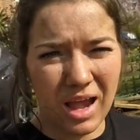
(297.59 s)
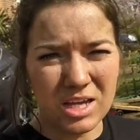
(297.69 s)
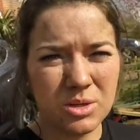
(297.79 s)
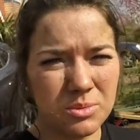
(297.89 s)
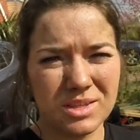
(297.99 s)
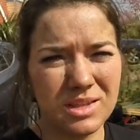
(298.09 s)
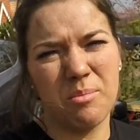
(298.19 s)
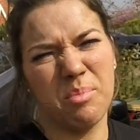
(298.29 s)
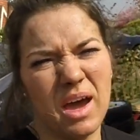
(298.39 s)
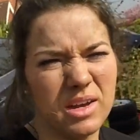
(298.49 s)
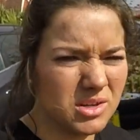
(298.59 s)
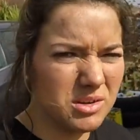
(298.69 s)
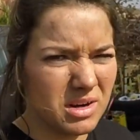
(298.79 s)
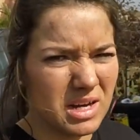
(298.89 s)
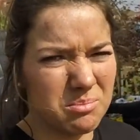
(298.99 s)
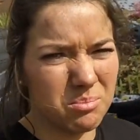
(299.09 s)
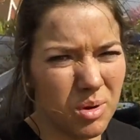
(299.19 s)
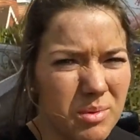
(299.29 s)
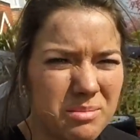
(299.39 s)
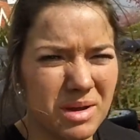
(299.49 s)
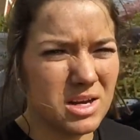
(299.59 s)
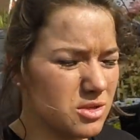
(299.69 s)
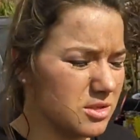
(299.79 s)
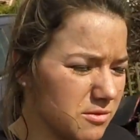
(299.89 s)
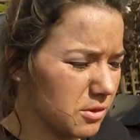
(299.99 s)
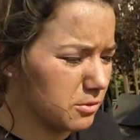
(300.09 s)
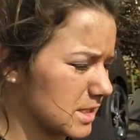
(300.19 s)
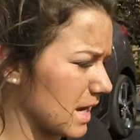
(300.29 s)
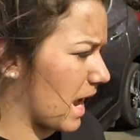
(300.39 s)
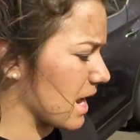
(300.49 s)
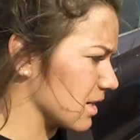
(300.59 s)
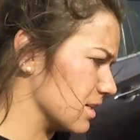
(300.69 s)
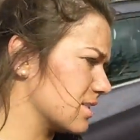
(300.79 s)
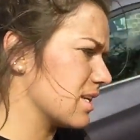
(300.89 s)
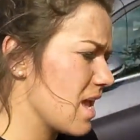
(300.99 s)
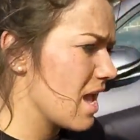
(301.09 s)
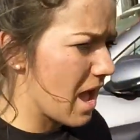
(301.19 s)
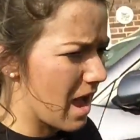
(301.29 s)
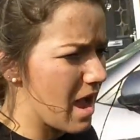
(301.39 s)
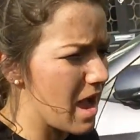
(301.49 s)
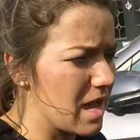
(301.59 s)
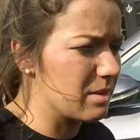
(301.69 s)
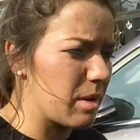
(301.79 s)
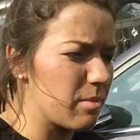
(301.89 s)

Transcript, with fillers: Actually, wasn't that bad. It's only really, probably mainly just the fuel tank hangers and